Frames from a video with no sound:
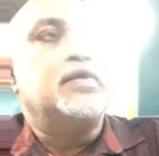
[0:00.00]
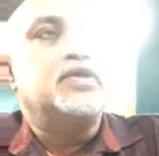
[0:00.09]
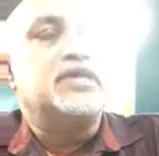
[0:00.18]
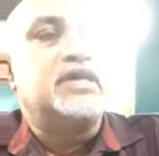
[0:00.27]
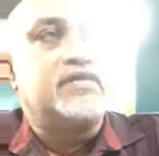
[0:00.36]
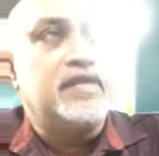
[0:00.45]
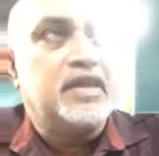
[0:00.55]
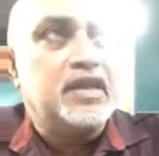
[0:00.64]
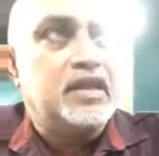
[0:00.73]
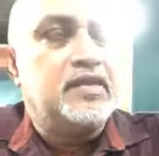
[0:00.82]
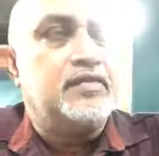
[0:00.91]
is given the
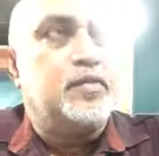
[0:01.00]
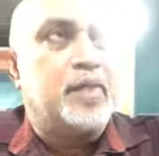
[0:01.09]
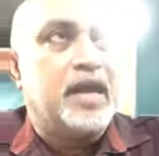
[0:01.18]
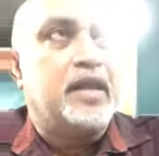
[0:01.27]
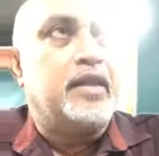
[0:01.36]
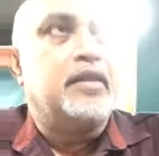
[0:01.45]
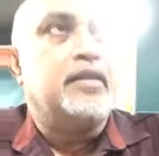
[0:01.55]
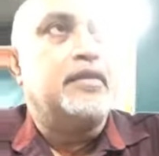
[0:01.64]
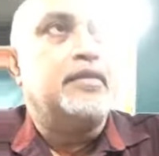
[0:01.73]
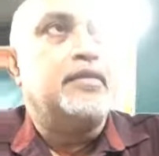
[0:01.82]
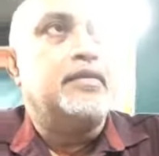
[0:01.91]
interview, Pi.
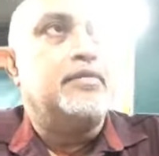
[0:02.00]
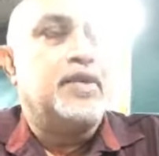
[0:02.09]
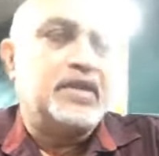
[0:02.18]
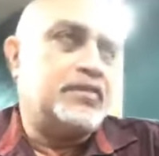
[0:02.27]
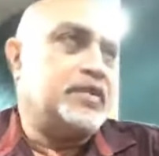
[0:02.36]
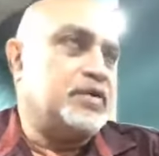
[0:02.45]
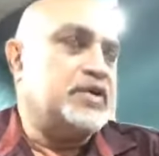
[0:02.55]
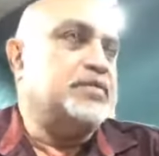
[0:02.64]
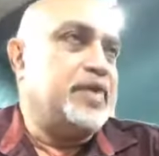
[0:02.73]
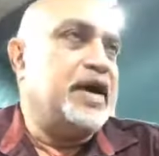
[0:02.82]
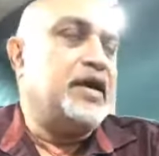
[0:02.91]
Well, it
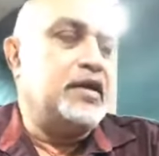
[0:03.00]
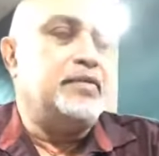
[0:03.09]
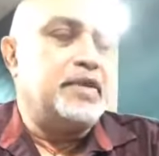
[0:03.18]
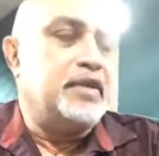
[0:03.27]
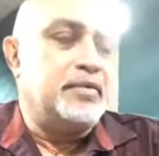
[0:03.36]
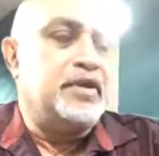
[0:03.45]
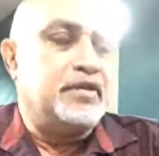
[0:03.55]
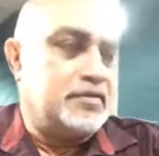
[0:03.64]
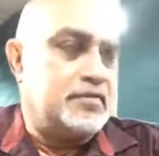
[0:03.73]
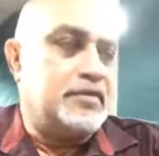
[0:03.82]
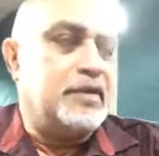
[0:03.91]
wasn't Pi at the time.
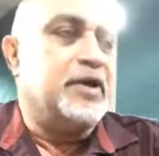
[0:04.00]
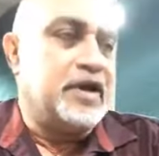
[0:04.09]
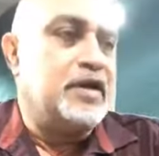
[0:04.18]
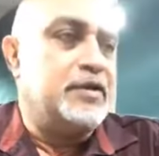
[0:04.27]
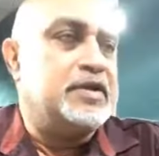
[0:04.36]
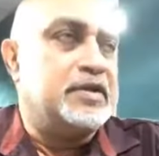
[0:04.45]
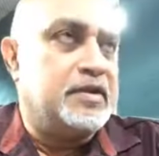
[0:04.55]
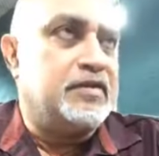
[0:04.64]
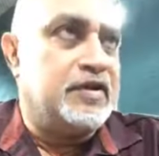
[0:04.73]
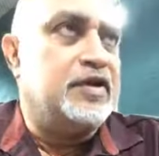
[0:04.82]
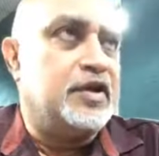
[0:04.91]
He
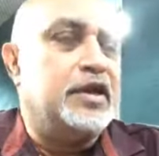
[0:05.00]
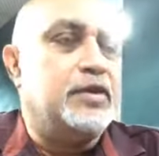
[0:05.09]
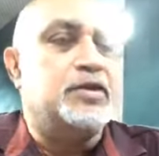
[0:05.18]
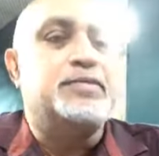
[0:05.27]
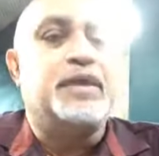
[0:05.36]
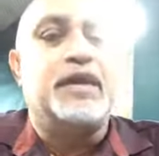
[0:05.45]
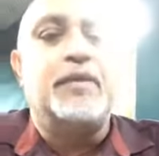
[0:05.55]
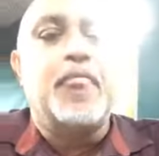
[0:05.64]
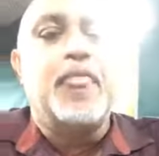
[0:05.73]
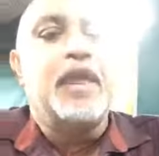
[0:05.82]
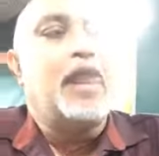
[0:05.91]
was Pi.
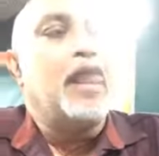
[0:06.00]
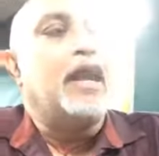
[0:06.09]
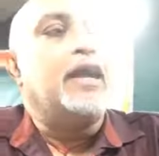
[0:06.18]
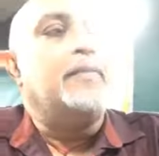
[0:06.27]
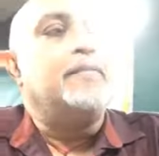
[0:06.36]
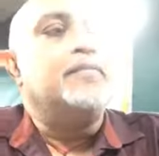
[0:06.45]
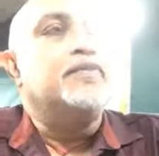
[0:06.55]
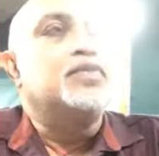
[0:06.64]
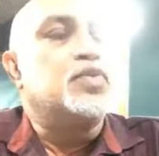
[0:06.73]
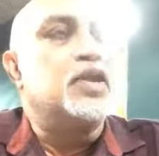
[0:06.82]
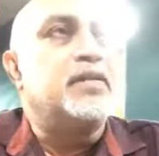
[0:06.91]

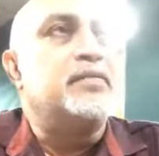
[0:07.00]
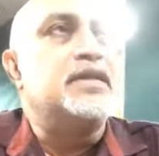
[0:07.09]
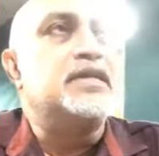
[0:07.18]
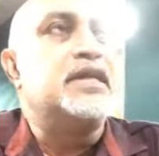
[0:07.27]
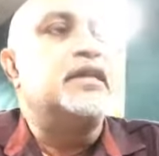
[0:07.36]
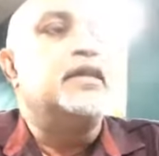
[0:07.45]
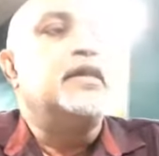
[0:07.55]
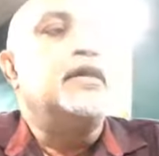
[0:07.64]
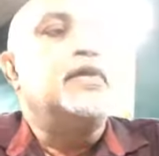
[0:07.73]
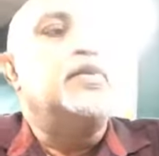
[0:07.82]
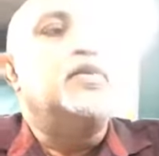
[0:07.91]
Told him, he said,
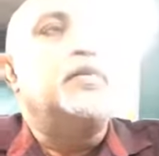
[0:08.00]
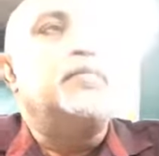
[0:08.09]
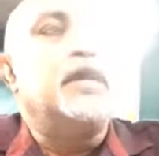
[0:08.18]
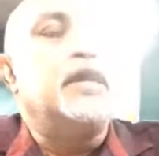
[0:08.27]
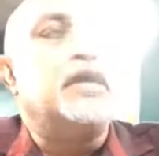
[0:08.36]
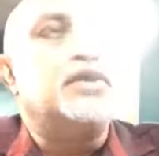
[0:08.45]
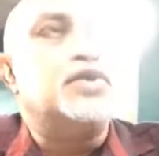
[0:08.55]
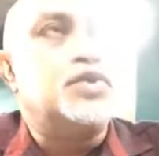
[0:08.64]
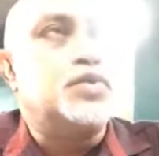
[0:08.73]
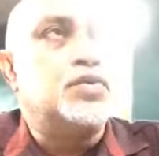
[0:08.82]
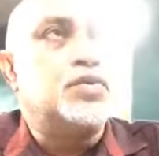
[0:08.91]
you could be a
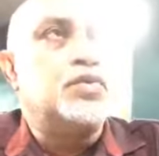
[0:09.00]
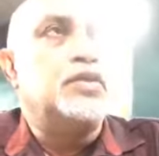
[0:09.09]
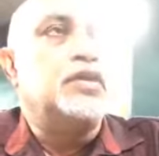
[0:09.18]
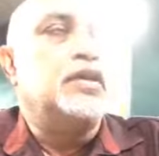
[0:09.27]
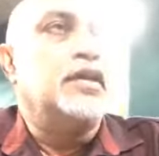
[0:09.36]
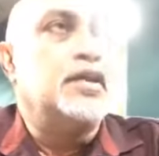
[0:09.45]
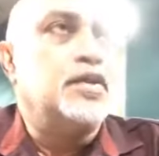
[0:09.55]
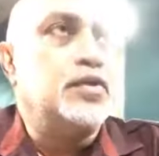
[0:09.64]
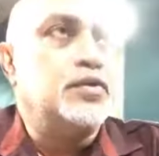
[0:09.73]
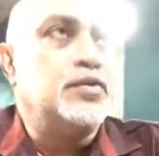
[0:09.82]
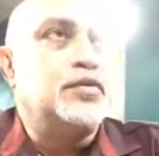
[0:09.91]
Jew Hindu,